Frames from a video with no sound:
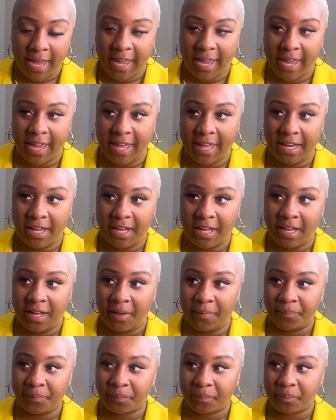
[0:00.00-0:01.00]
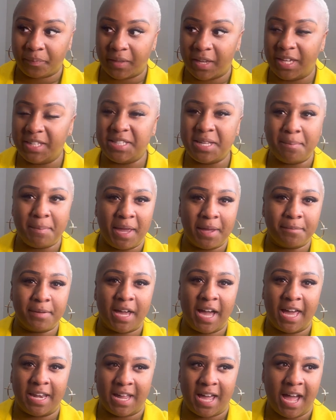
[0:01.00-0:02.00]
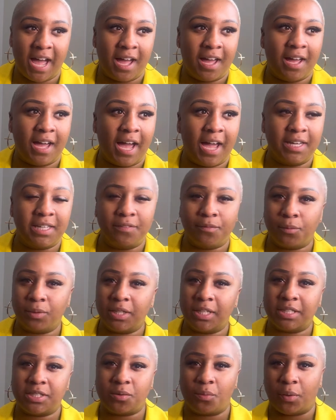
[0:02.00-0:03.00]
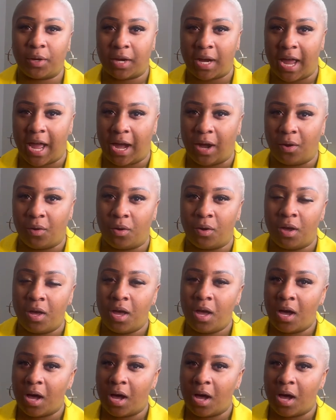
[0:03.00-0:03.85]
And, it did make me kind of hot. I didn't even really get to wear it out.